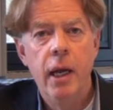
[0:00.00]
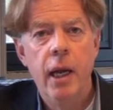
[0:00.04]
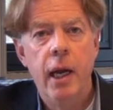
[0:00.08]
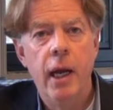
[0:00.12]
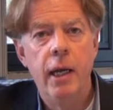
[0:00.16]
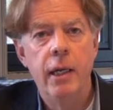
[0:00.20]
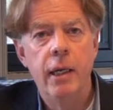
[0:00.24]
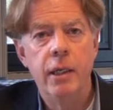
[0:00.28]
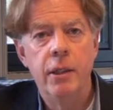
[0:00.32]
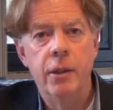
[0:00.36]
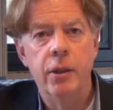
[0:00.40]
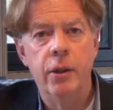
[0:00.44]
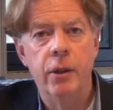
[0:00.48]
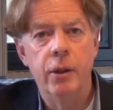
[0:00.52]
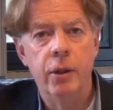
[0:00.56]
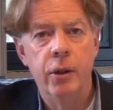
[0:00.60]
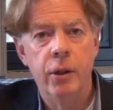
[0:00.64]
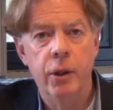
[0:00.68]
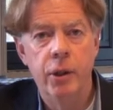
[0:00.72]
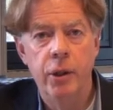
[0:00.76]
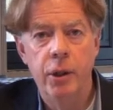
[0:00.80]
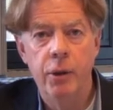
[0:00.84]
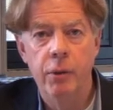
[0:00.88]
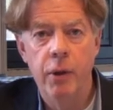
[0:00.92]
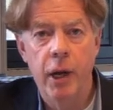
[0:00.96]
and as a
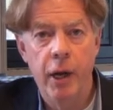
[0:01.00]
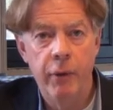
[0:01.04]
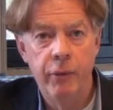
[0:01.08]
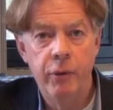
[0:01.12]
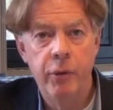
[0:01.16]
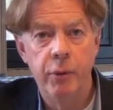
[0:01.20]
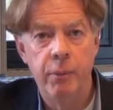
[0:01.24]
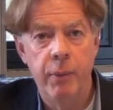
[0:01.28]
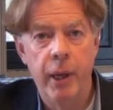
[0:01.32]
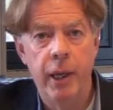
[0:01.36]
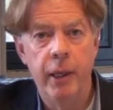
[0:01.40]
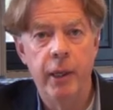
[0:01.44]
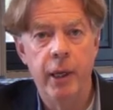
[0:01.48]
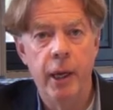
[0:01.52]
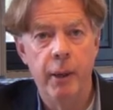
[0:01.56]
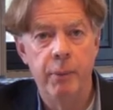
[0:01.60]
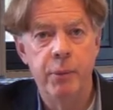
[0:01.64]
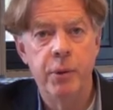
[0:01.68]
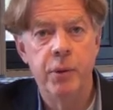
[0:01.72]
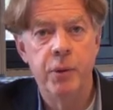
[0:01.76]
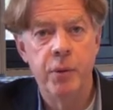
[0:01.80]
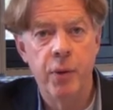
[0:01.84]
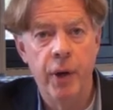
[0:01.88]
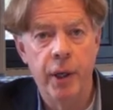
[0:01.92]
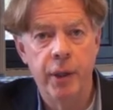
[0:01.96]
learner you have to make
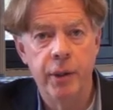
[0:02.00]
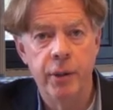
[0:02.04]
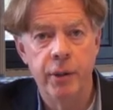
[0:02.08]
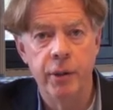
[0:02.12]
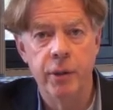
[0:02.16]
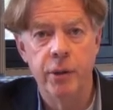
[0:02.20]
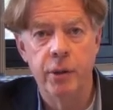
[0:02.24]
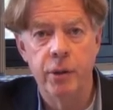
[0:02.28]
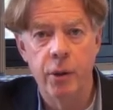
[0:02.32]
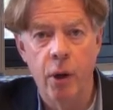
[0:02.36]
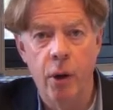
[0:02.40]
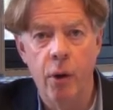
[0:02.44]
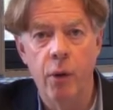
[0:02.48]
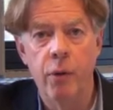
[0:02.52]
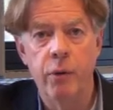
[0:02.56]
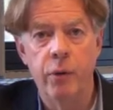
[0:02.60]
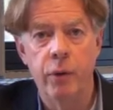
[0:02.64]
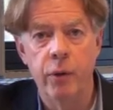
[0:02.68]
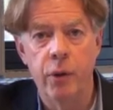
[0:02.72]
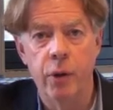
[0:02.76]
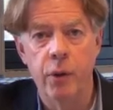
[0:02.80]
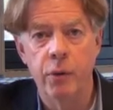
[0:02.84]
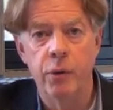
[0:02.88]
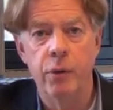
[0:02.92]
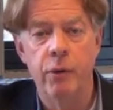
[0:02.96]
abstractions
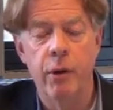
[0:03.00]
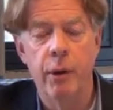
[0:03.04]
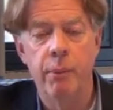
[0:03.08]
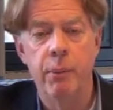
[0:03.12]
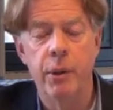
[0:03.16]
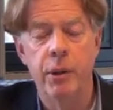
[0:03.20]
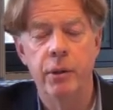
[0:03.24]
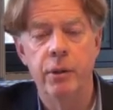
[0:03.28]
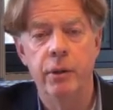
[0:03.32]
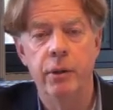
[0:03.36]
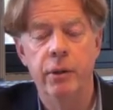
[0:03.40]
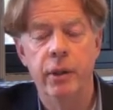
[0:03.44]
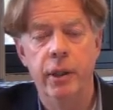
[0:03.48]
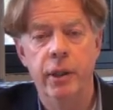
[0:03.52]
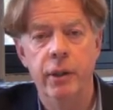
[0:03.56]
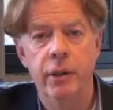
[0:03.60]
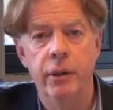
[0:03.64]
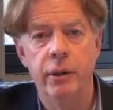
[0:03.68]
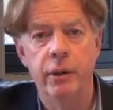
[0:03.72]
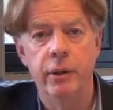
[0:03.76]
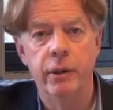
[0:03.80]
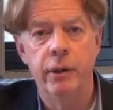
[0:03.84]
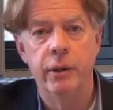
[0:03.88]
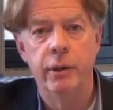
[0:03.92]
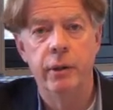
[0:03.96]
over those
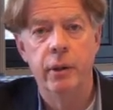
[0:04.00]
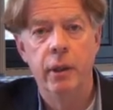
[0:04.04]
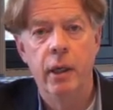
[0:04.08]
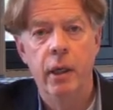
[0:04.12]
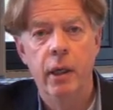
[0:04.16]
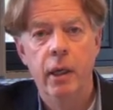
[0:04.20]
representations,